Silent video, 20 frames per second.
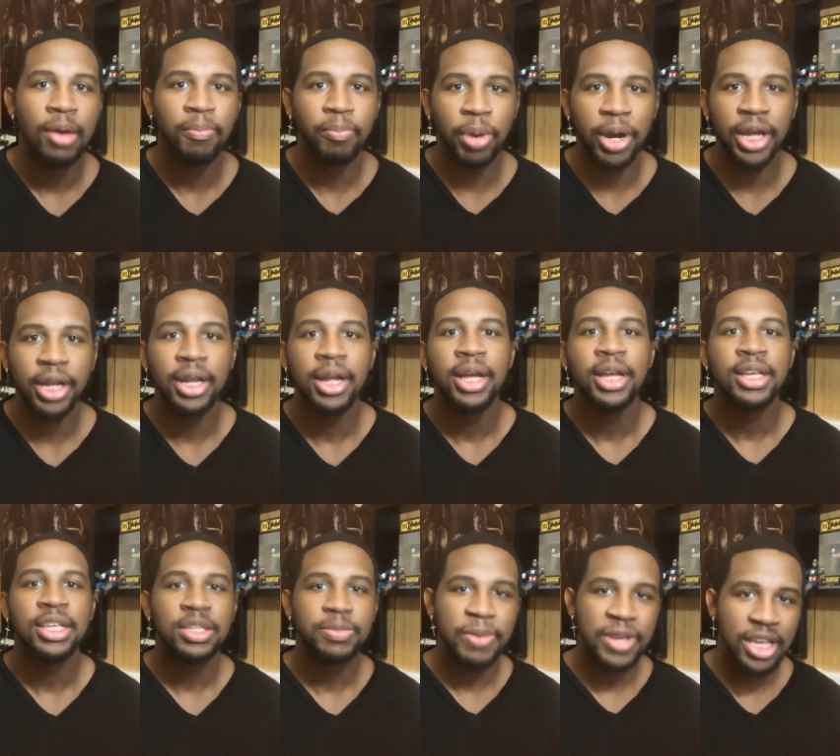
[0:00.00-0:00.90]
But
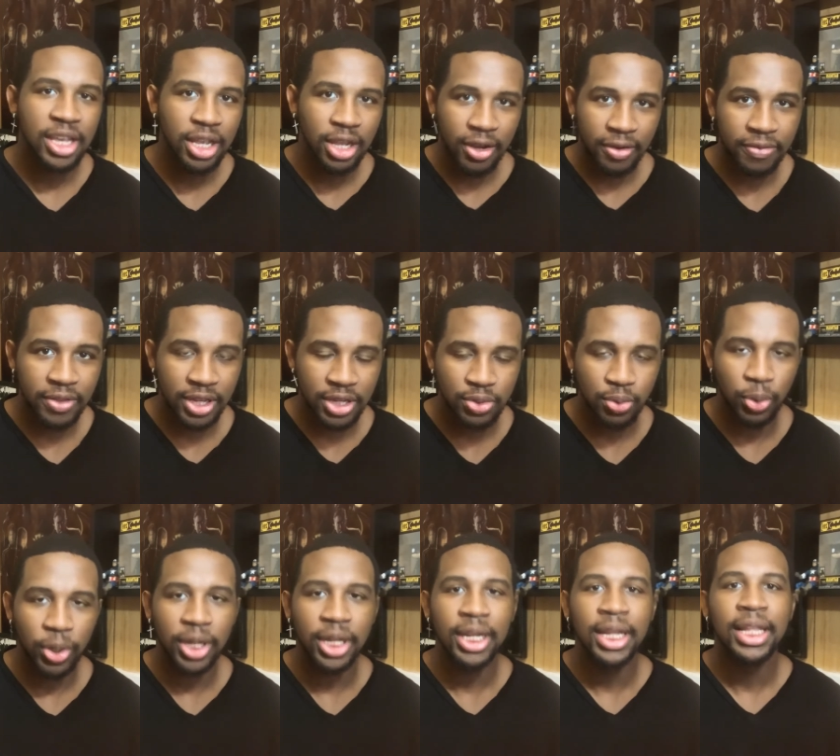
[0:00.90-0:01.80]
speaking of this
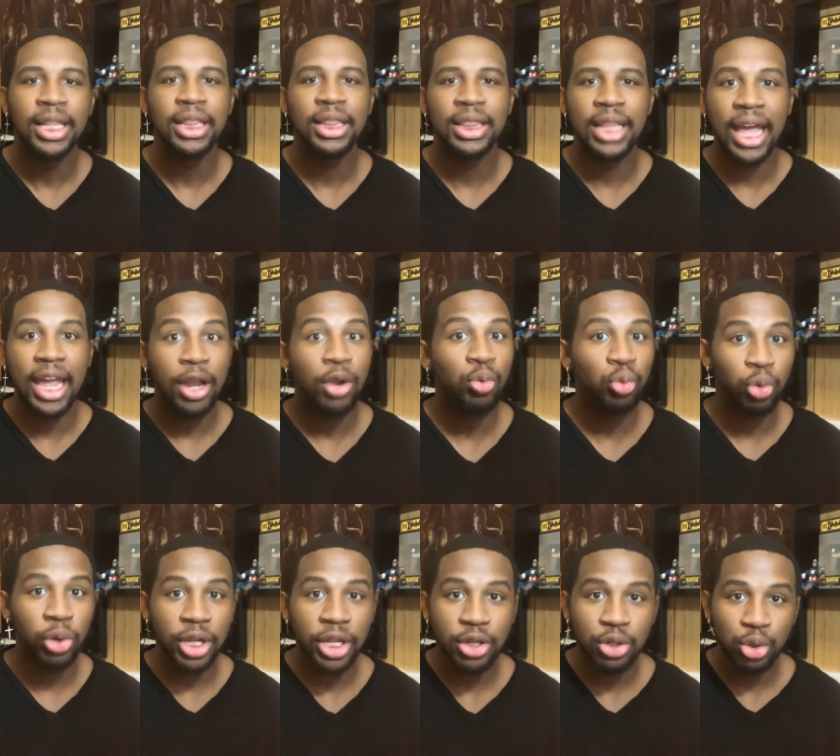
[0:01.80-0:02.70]
one, they
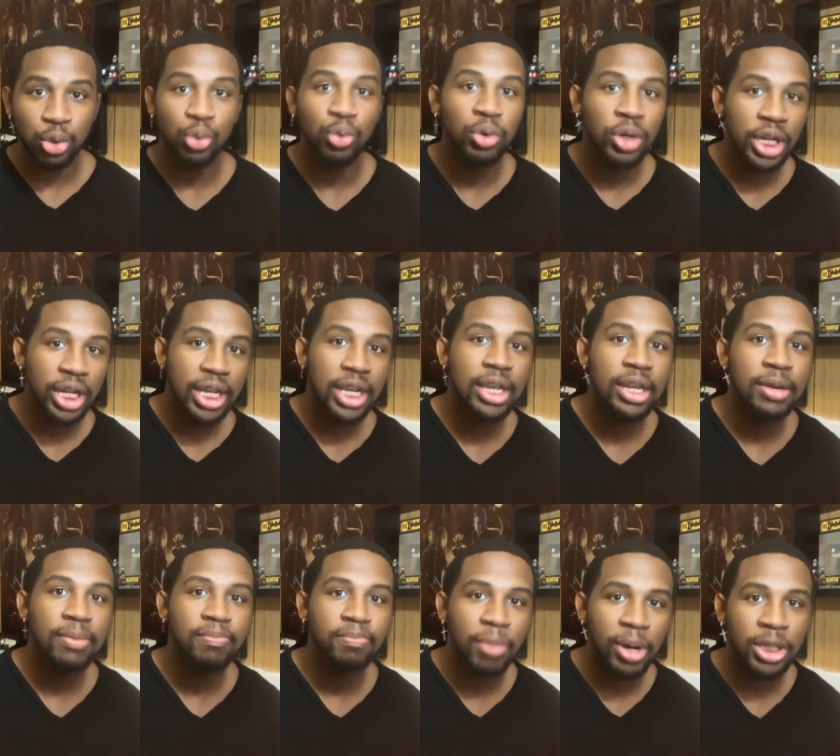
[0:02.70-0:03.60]
really do
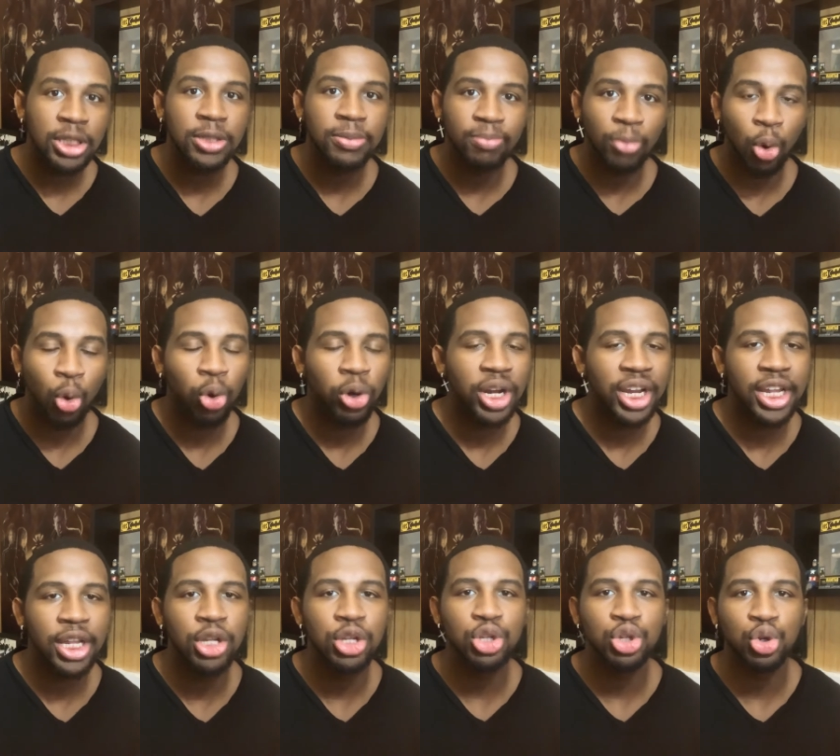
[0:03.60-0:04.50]
lean much more
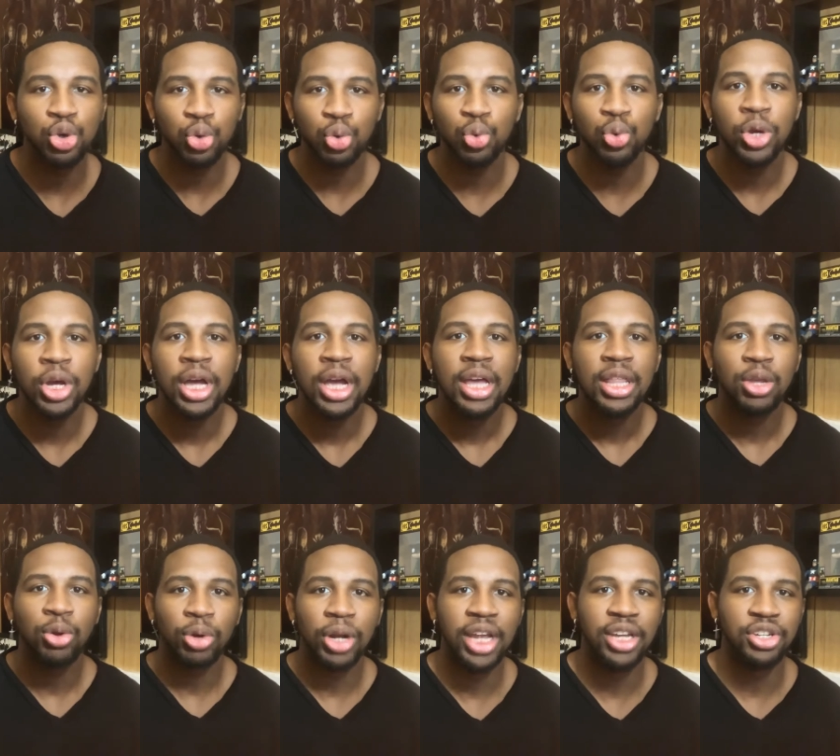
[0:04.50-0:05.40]
into
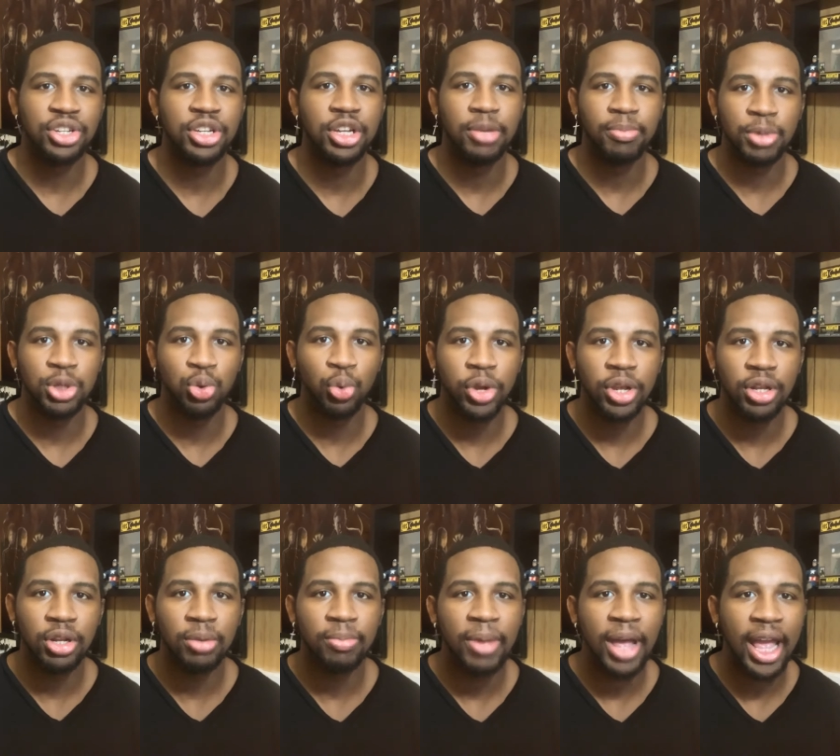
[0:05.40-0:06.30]
the relationship between
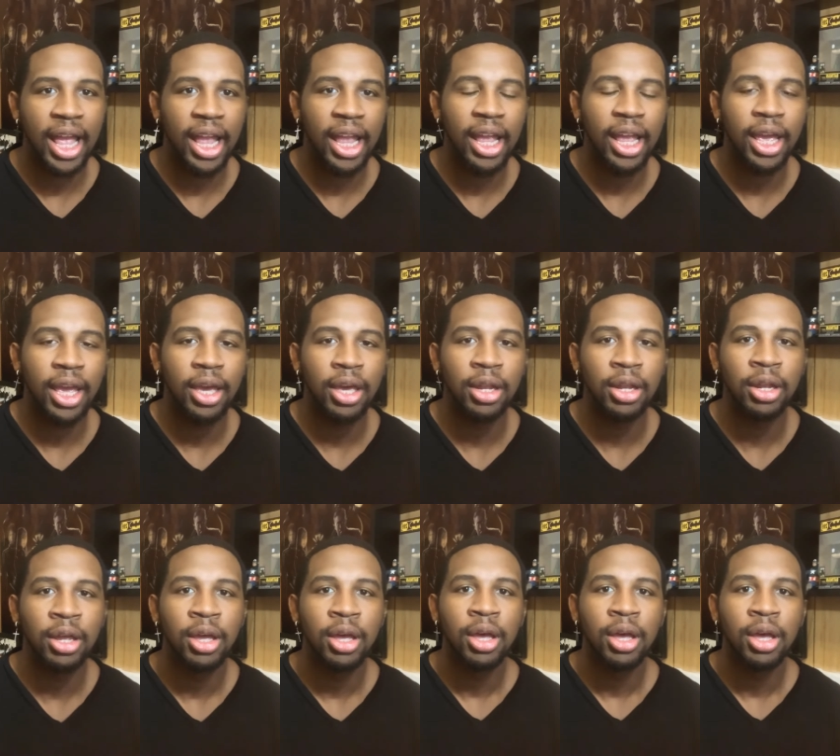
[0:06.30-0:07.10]
them. And